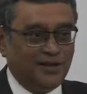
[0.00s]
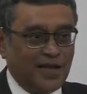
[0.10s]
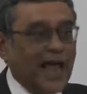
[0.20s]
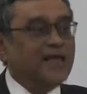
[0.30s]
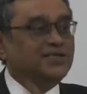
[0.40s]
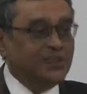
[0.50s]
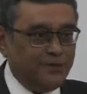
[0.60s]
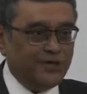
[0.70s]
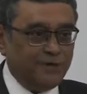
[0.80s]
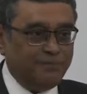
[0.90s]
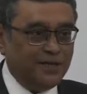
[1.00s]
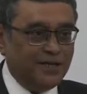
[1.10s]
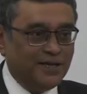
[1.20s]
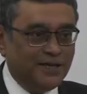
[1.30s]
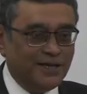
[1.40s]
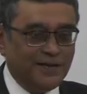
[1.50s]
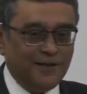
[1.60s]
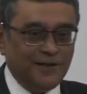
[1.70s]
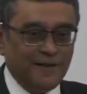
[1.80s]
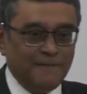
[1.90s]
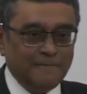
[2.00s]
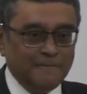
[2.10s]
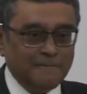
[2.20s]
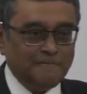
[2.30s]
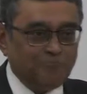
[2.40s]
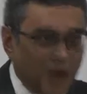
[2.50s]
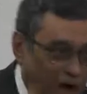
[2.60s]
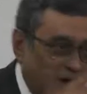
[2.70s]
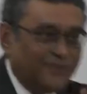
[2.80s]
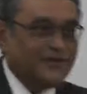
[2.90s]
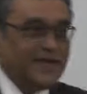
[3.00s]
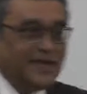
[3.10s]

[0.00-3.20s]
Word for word: as the BJP. After